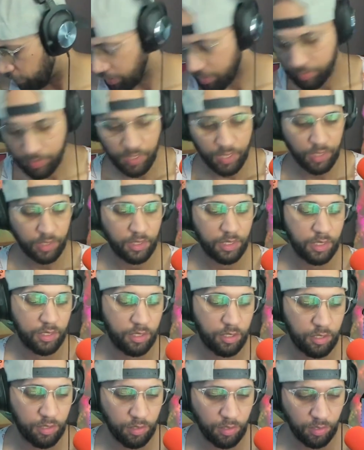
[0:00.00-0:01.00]
Addicted
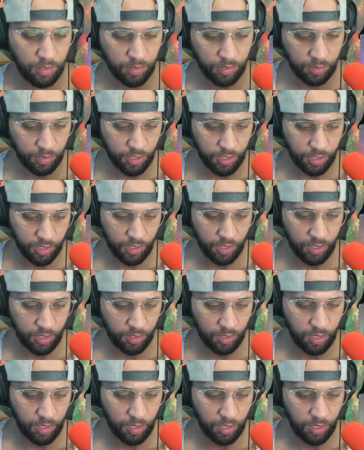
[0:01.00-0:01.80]
to, I just can't get